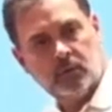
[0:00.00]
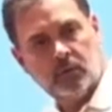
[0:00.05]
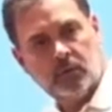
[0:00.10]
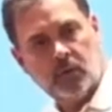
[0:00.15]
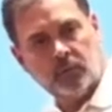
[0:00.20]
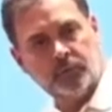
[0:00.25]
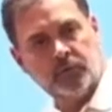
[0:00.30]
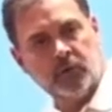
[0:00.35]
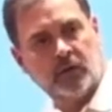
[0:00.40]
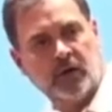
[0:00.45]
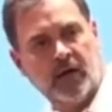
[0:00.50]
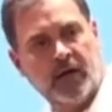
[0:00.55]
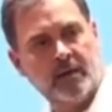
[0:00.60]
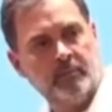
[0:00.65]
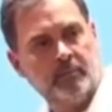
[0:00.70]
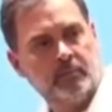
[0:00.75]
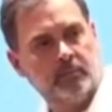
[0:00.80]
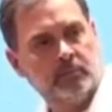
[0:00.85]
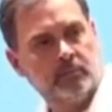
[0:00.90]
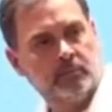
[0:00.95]
of the
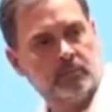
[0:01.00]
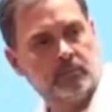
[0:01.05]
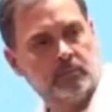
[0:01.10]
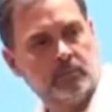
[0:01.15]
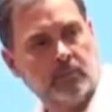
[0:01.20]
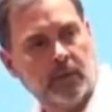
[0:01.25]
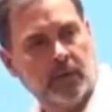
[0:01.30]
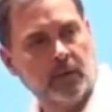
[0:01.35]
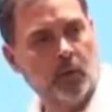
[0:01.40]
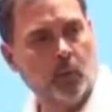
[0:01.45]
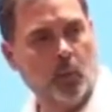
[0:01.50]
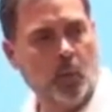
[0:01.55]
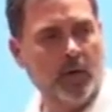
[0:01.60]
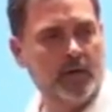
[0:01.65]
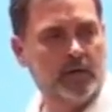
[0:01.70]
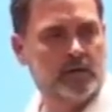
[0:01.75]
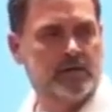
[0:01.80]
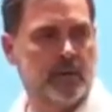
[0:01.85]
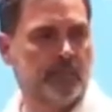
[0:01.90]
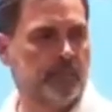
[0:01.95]
crime in
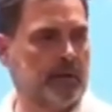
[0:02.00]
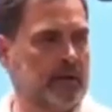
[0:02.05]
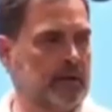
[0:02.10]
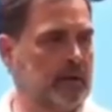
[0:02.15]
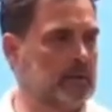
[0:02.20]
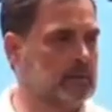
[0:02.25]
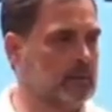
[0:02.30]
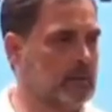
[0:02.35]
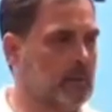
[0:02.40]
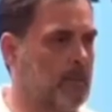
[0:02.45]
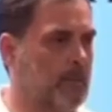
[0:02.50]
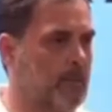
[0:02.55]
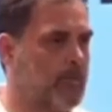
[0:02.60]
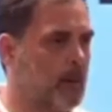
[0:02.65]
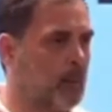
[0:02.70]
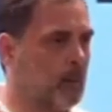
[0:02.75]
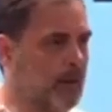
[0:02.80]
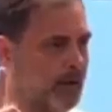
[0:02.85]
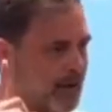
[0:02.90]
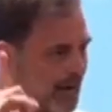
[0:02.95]
one assembly.
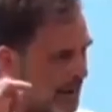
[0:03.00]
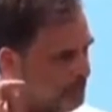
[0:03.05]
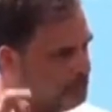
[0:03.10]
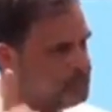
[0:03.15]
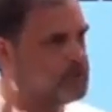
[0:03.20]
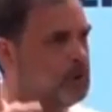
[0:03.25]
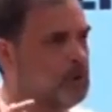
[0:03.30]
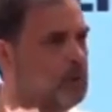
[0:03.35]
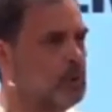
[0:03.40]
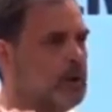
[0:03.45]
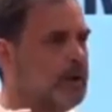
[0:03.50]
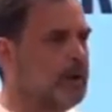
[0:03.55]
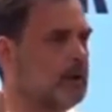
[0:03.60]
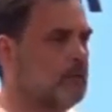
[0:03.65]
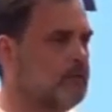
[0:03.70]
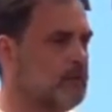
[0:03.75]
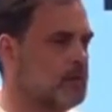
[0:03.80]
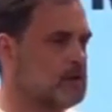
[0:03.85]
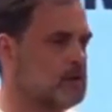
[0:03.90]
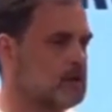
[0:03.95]
We are absolutely
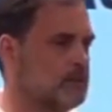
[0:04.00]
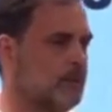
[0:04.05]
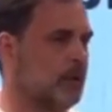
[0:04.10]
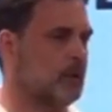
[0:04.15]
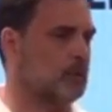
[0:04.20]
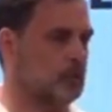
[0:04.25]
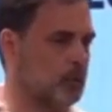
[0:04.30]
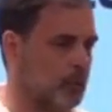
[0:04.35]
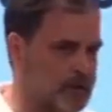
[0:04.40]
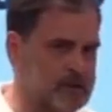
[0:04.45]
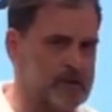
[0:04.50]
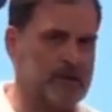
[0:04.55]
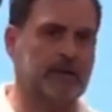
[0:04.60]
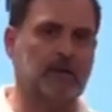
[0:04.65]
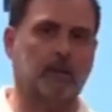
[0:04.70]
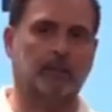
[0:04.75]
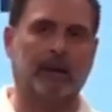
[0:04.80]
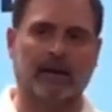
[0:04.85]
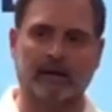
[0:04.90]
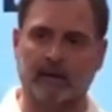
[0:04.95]
convinced because we see
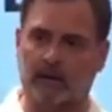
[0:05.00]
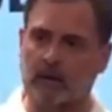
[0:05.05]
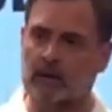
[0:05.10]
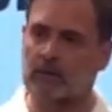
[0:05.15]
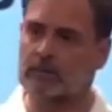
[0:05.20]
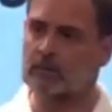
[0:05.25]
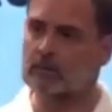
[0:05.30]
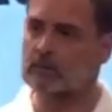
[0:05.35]
the pattern.